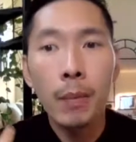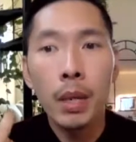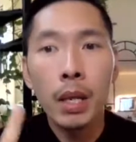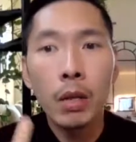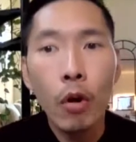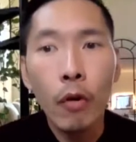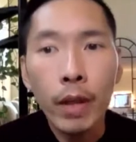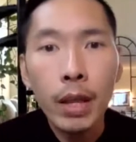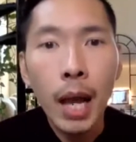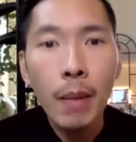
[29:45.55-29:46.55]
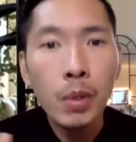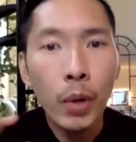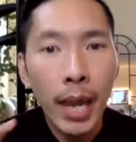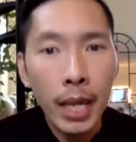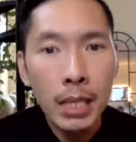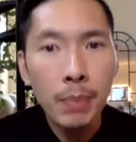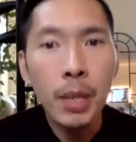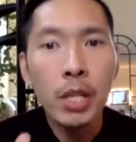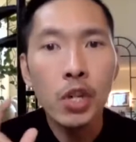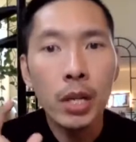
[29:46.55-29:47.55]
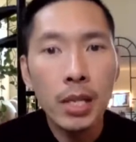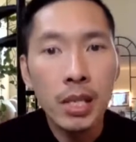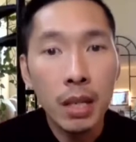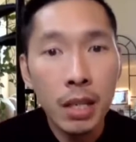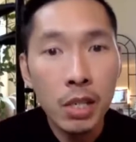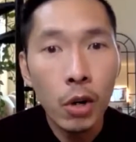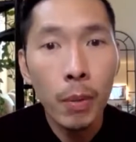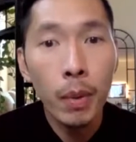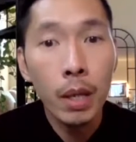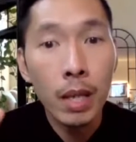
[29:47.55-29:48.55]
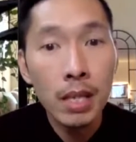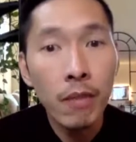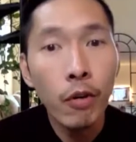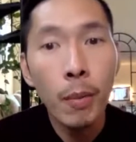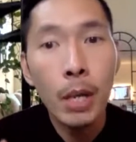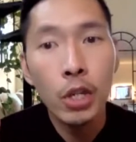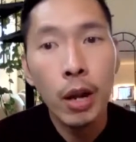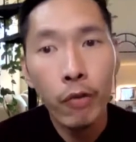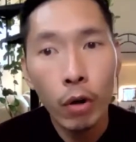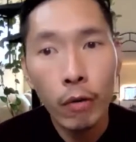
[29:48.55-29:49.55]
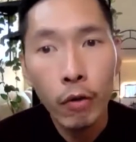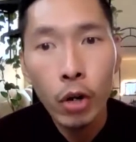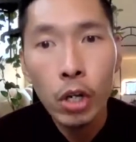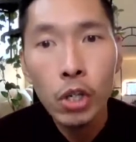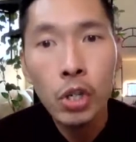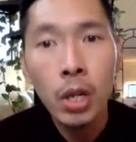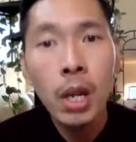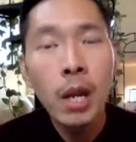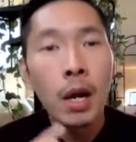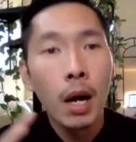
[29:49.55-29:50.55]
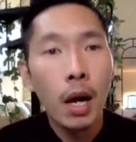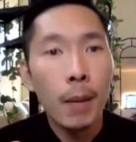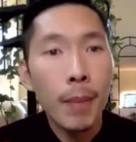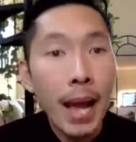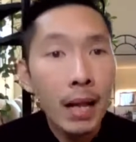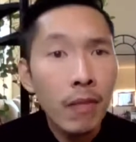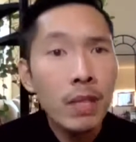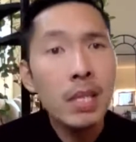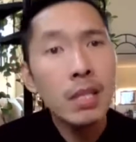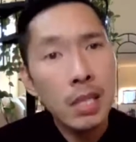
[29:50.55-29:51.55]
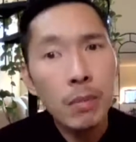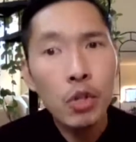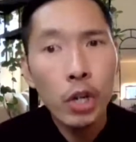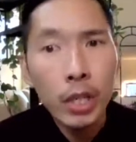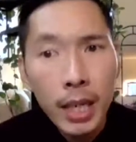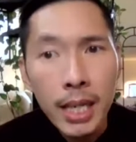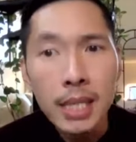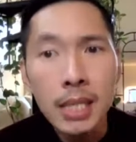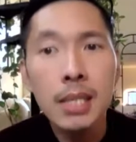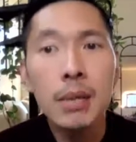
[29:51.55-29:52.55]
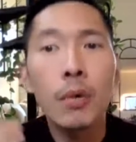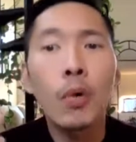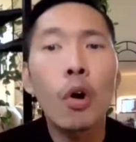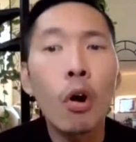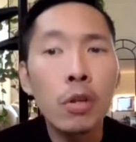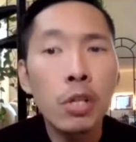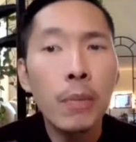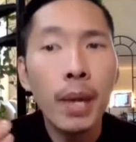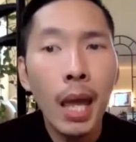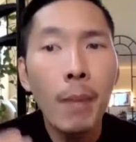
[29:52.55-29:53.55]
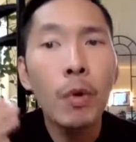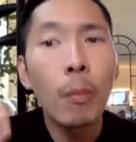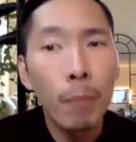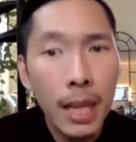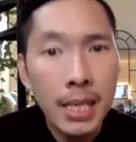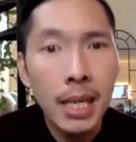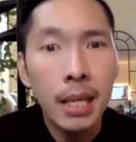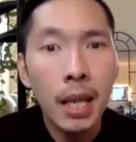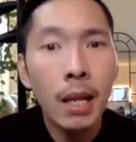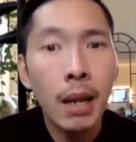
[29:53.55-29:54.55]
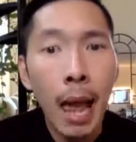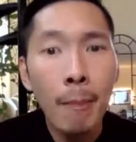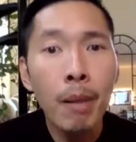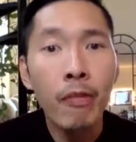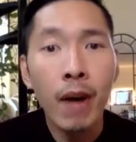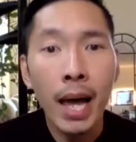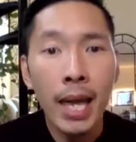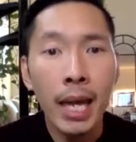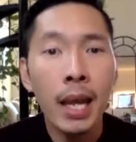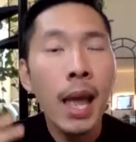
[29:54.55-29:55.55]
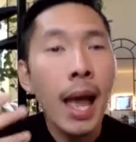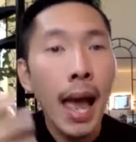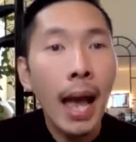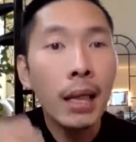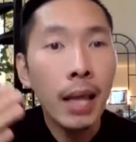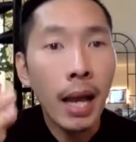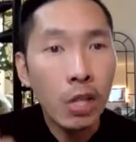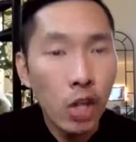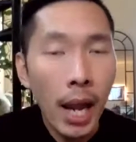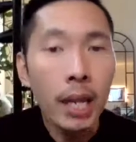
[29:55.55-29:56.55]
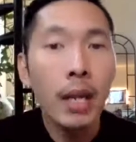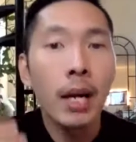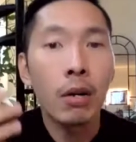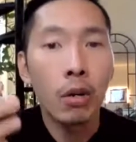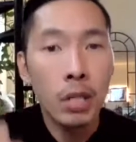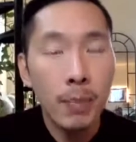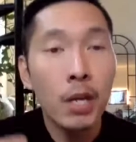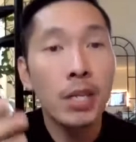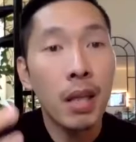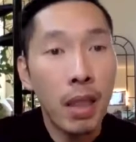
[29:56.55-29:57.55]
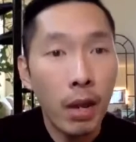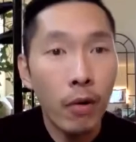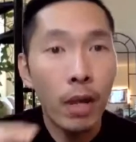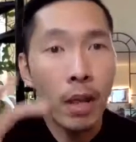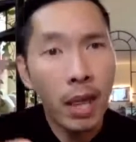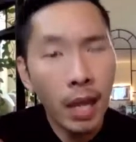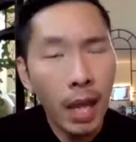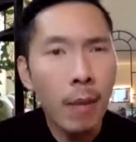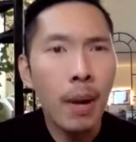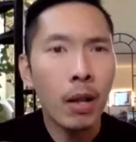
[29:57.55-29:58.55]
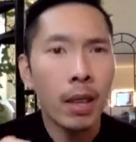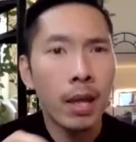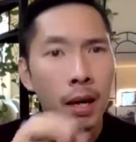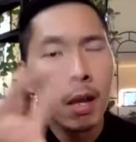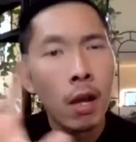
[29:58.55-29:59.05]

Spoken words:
In COVID times where hate speech and disinformation have converged, activists and some journalists also became complicit in amplifying anti-China conspiracy theory, thinking about the